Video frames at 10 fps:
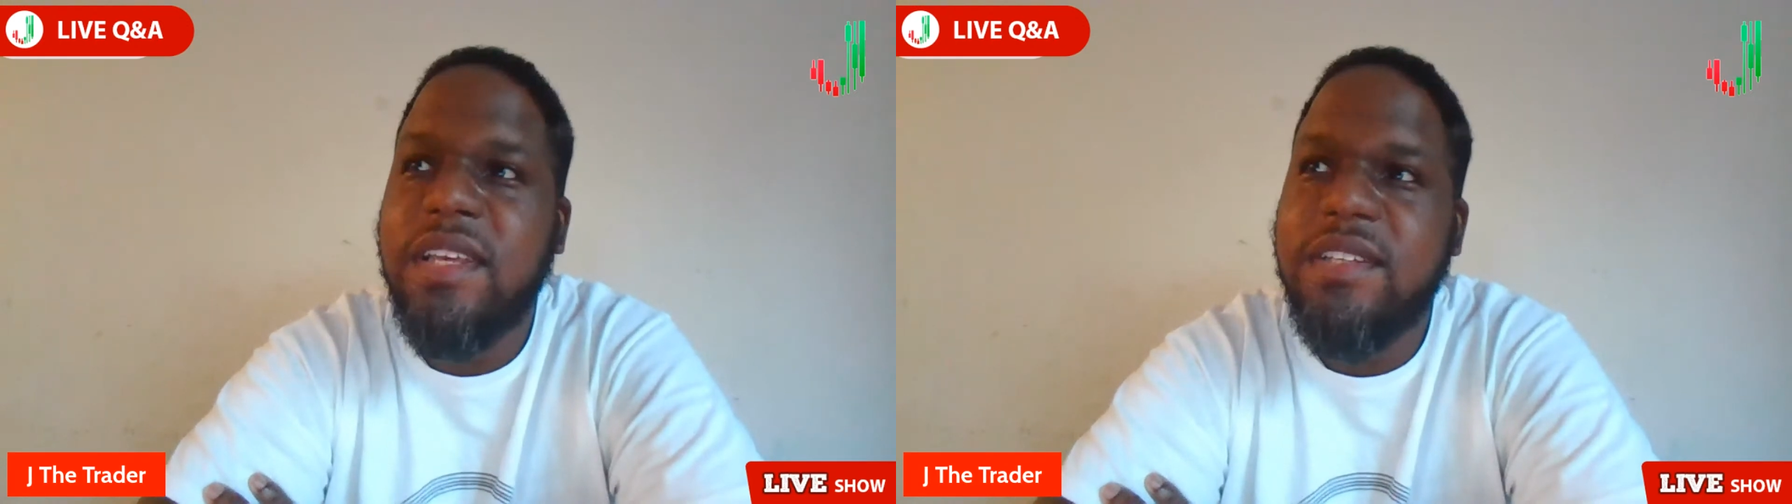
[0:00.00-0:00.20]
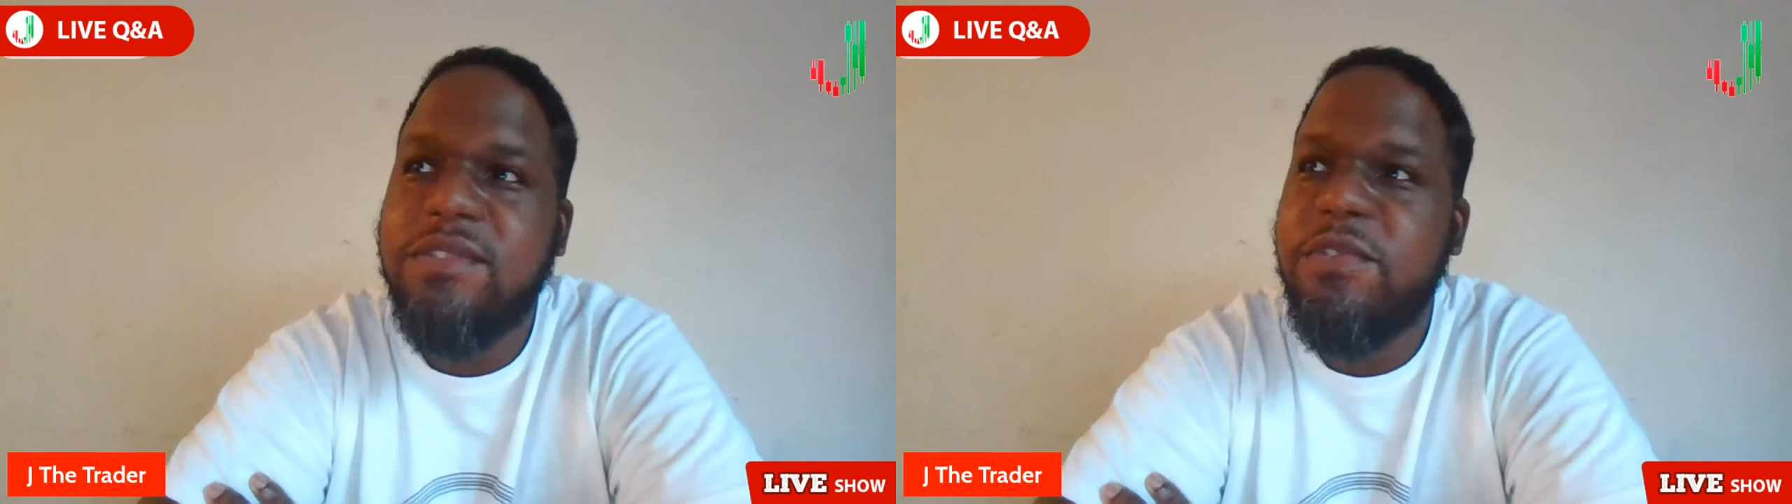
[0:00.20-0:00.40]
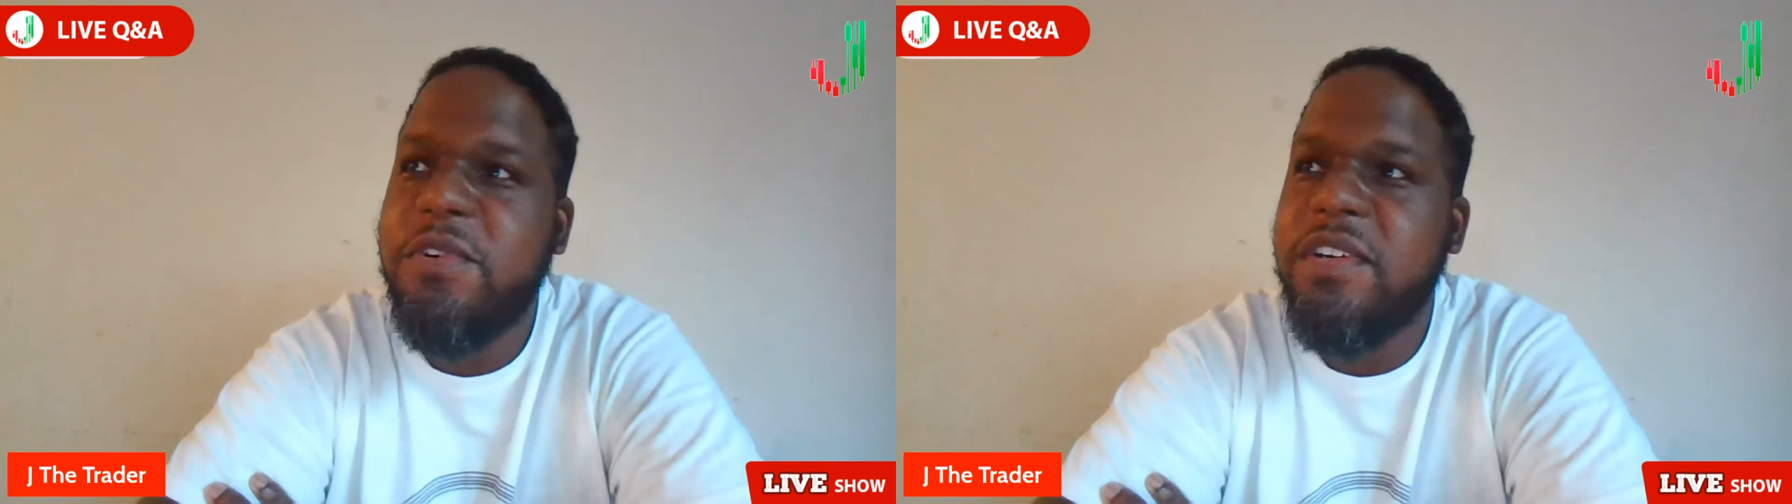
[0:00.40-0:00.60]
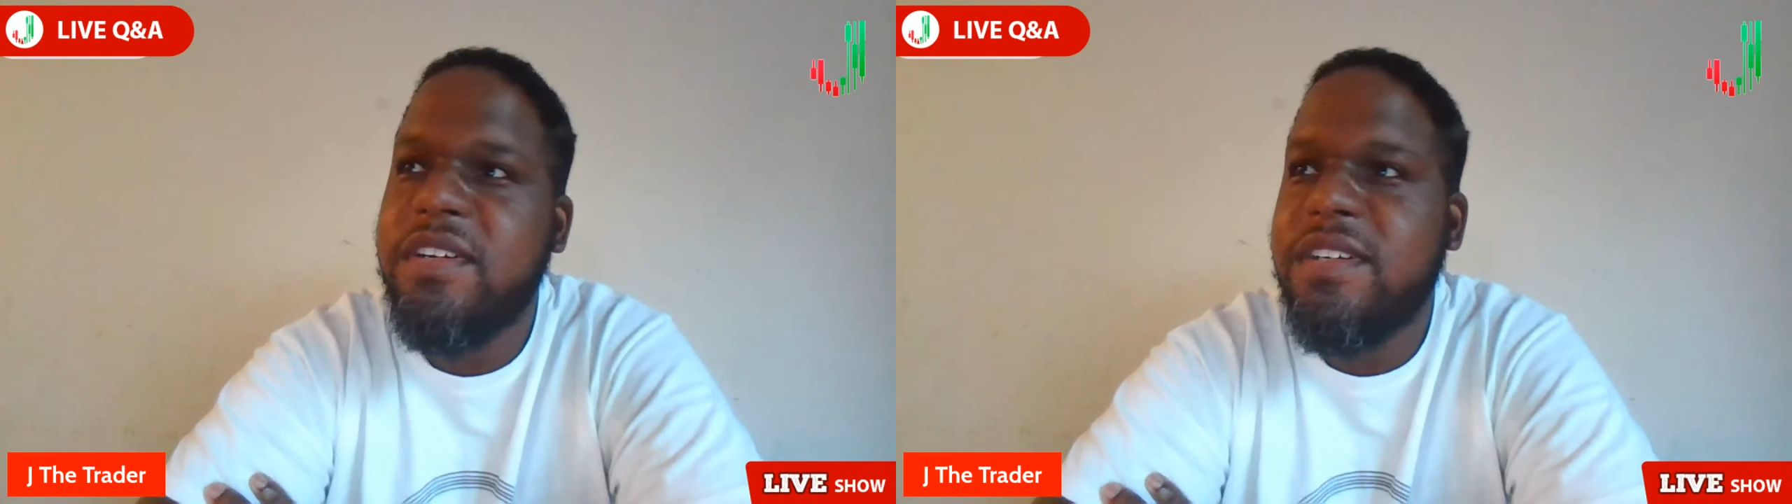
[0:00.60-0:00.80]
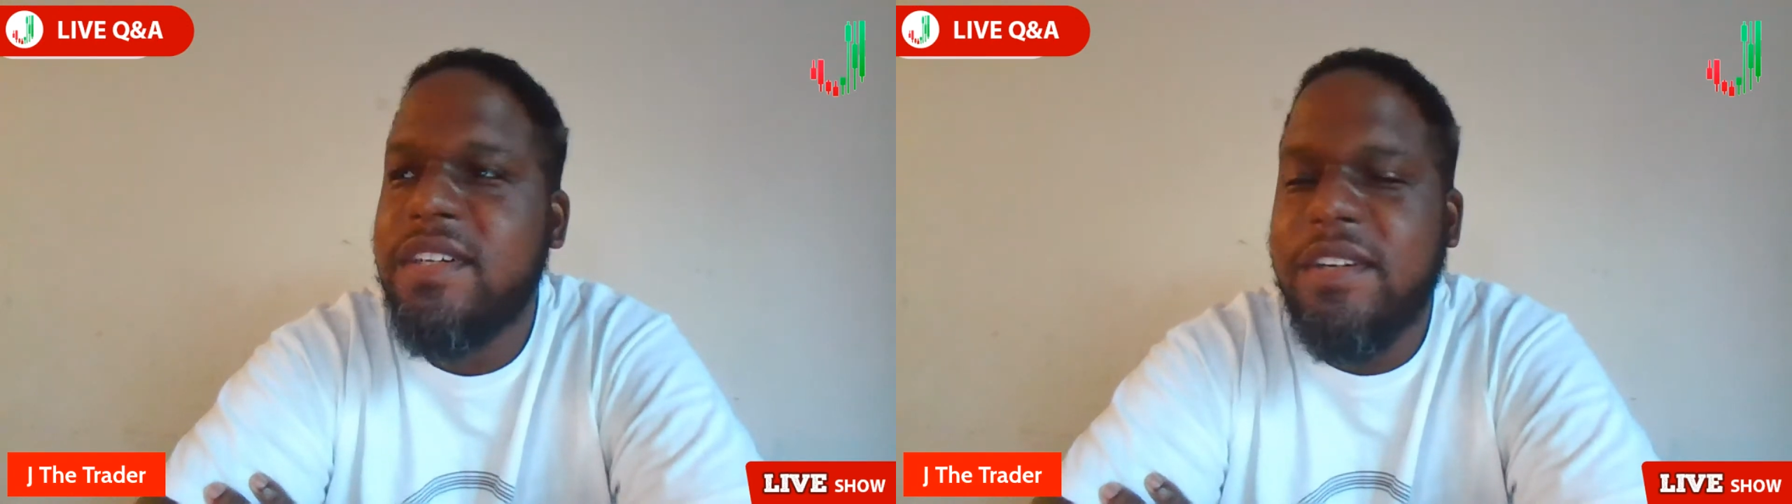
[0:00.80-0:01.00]
Thanks
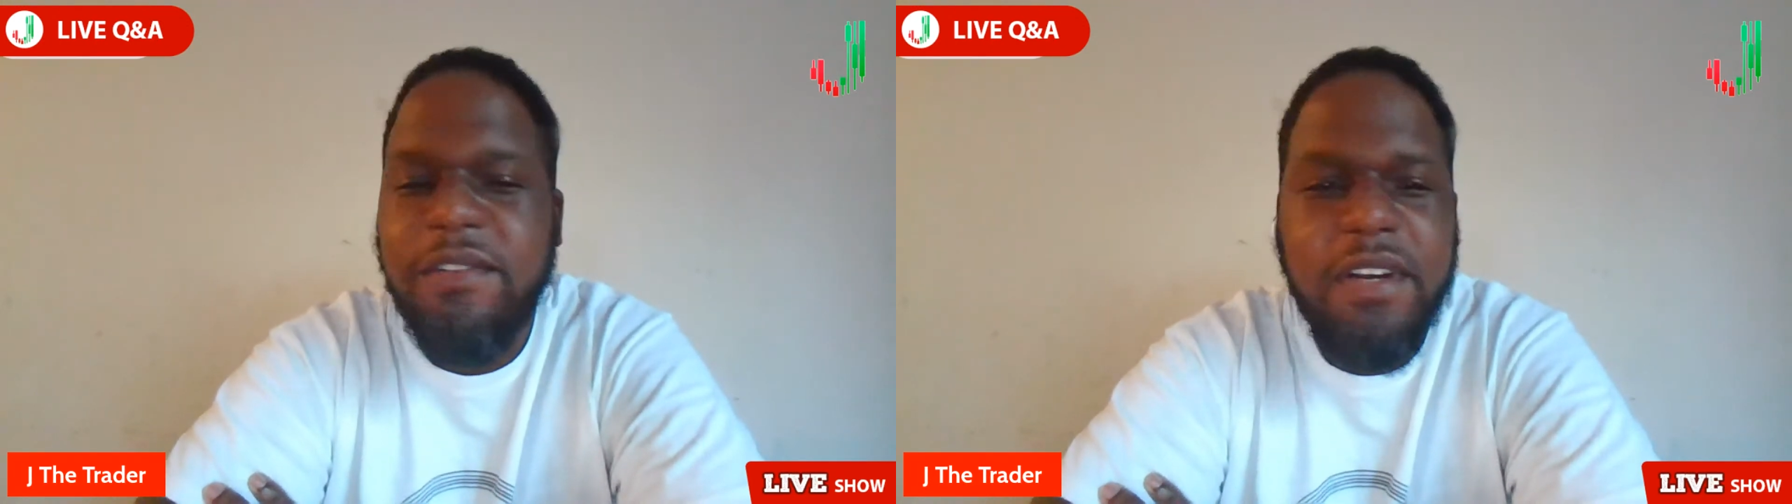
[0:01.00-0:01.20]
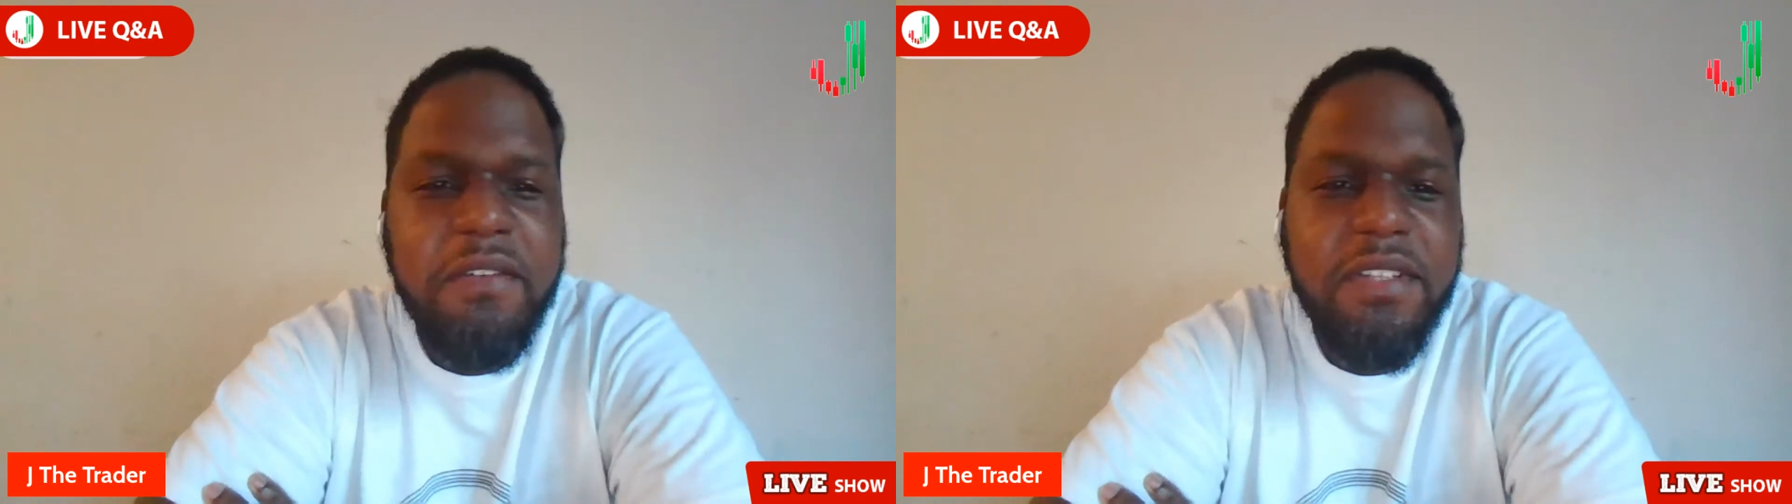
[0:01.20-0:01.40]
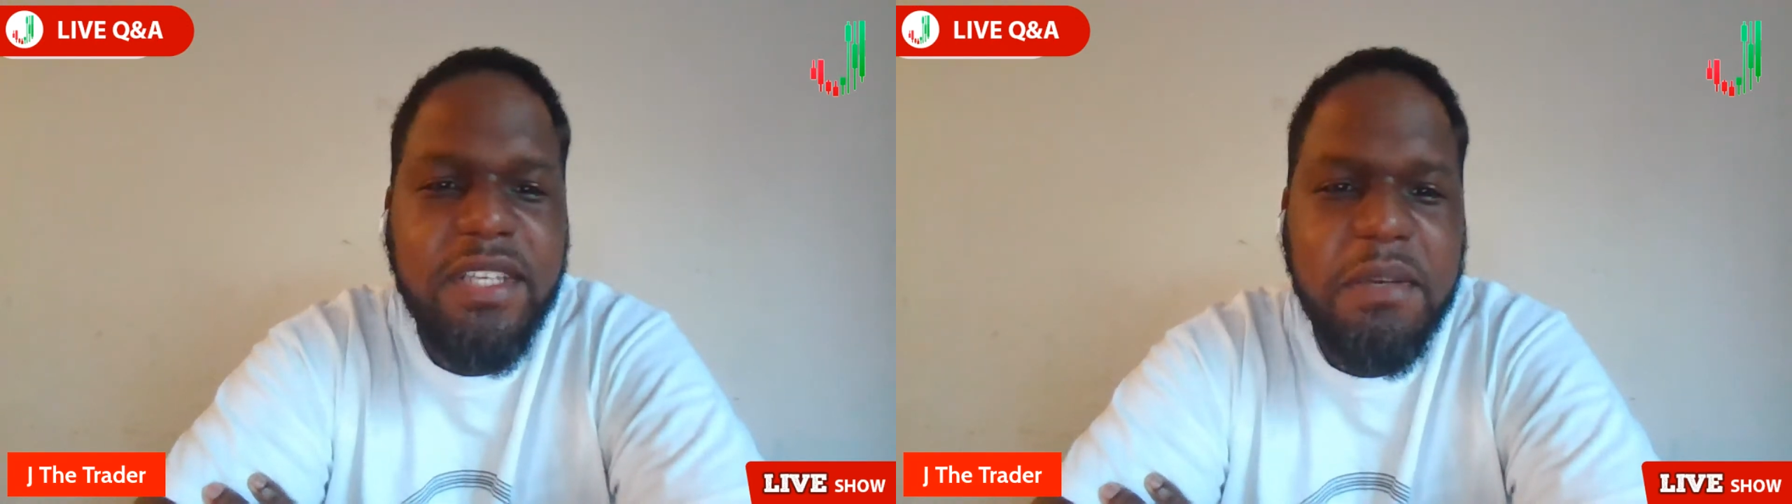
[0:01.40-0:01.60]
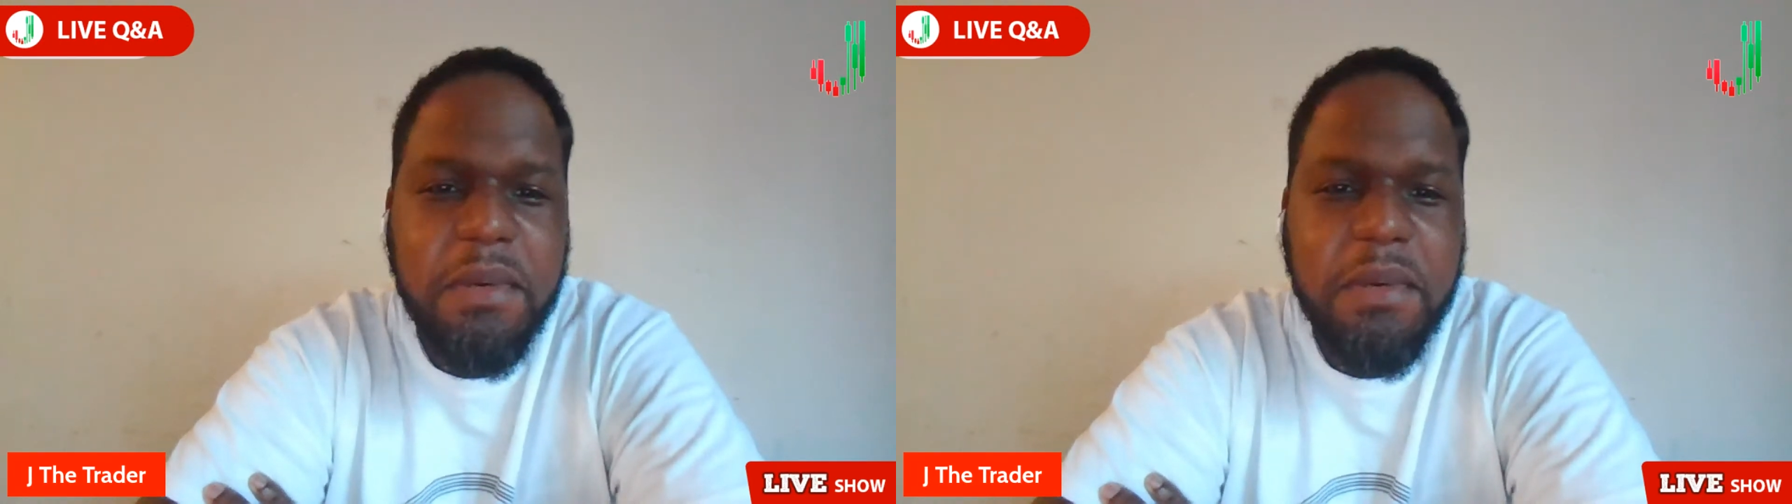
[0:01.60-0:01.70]
for everything,